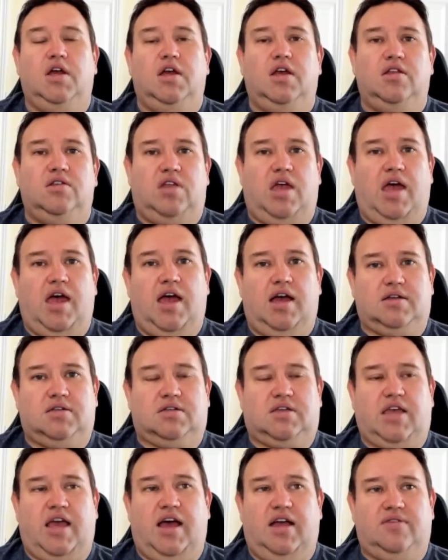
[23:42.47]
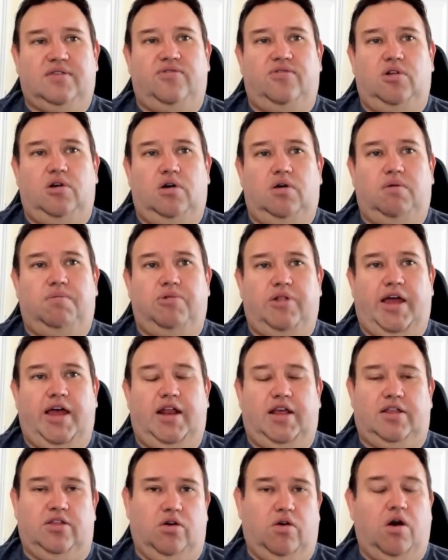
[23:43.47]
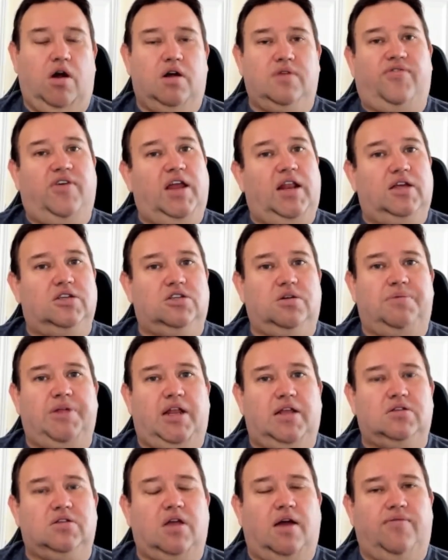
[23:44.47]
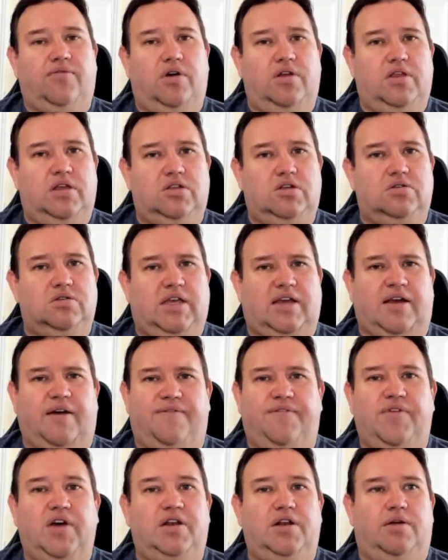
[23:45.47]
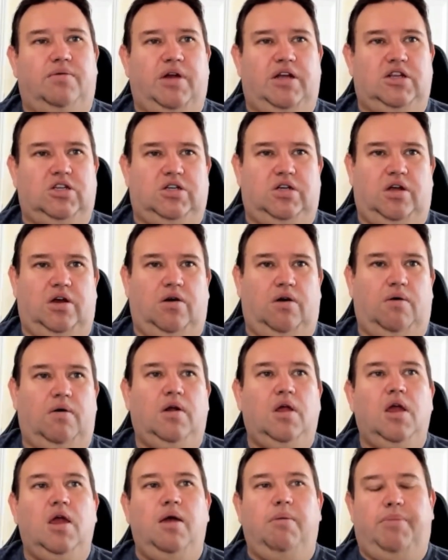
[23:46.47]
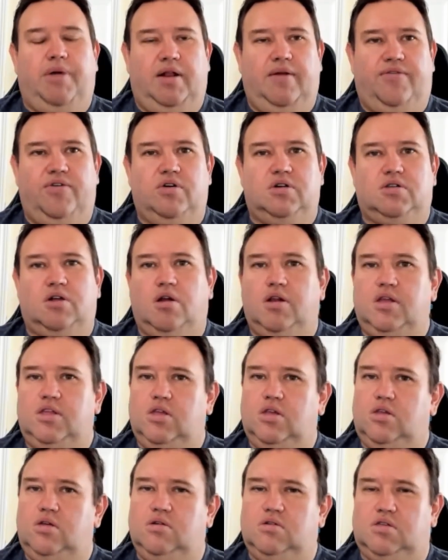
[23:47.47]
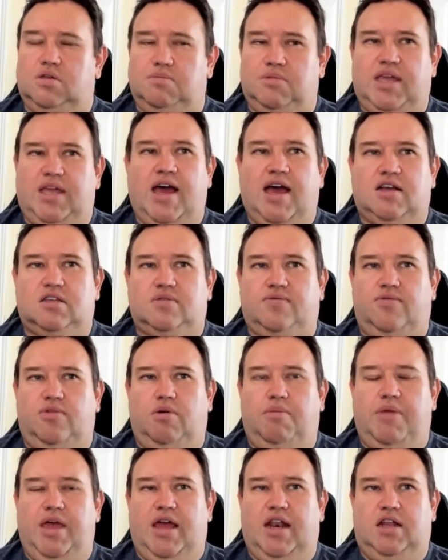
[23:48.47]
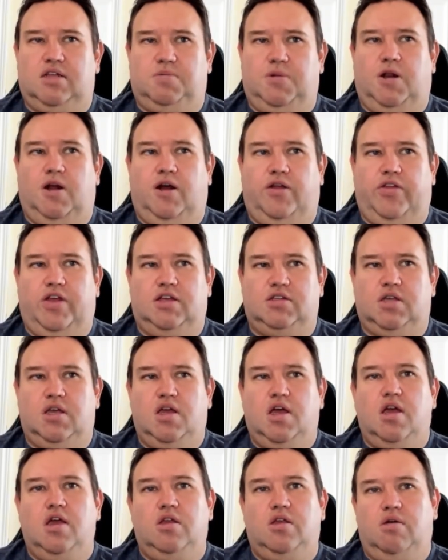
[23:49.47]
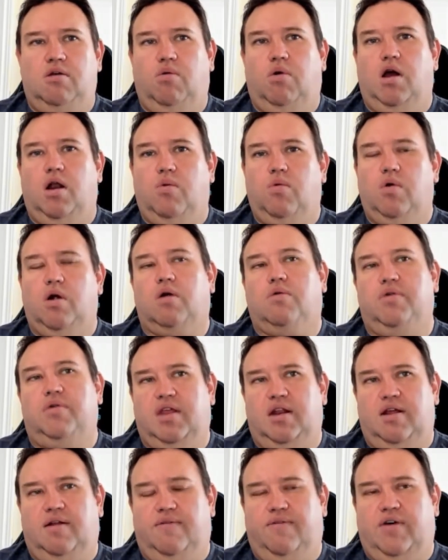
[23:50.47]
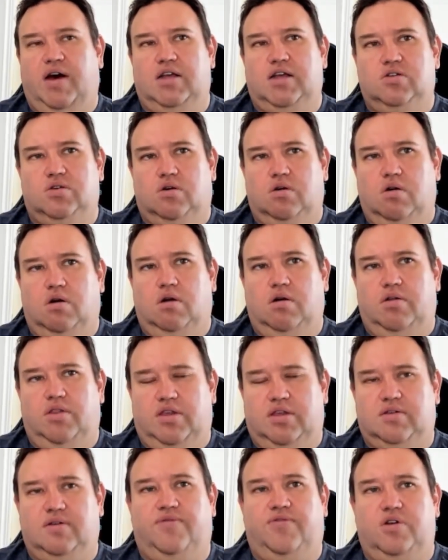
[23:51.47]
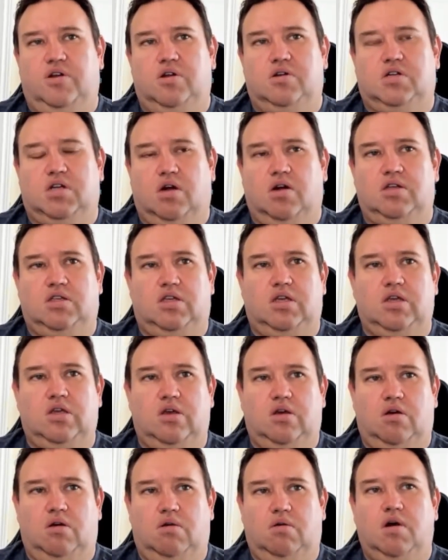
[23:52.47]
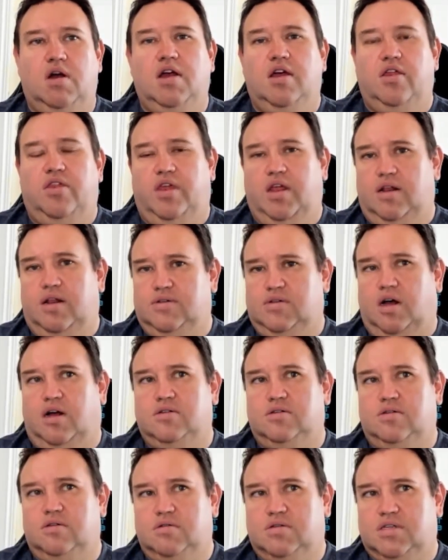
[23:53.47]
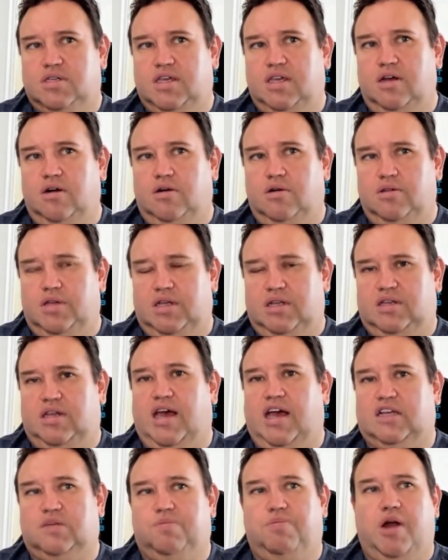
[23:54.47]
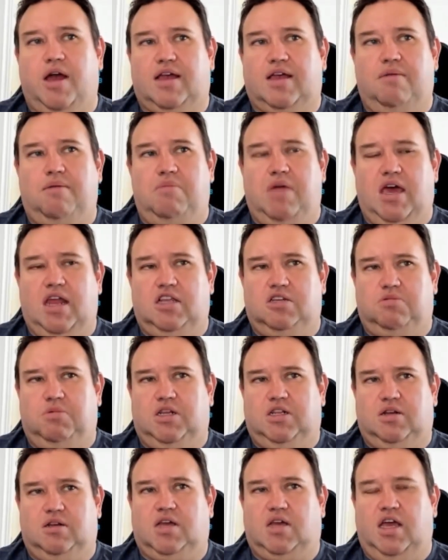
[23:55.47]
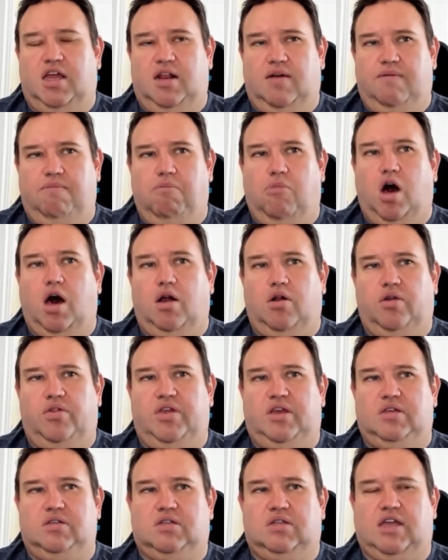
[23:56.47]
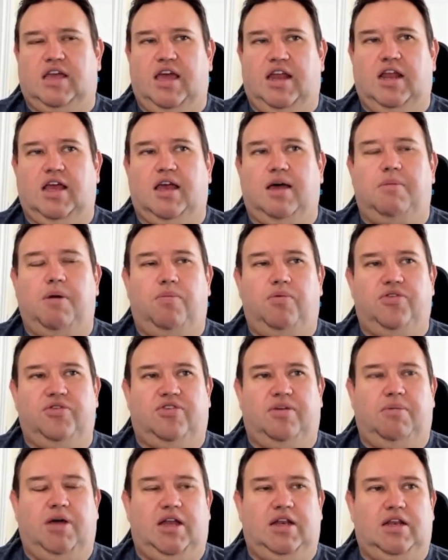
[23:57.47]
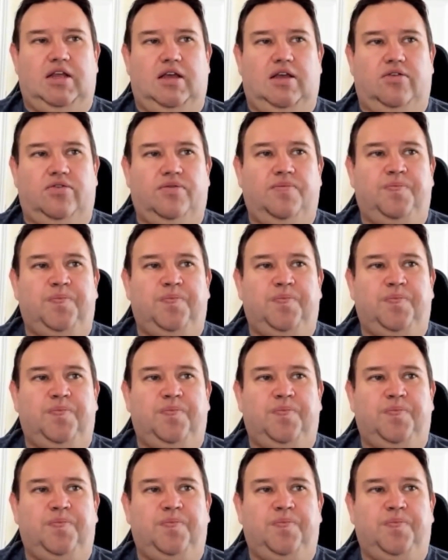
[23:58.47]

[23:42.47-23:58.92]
tax cash flow planning. There are financial planning software that use like a funded ratio, but if you're starting to do some tax flow management on this, you want to work with an advisor that's a fiduciary to you that is also skilled in tax bracket management to kind of model these to kind of come up with some ideas.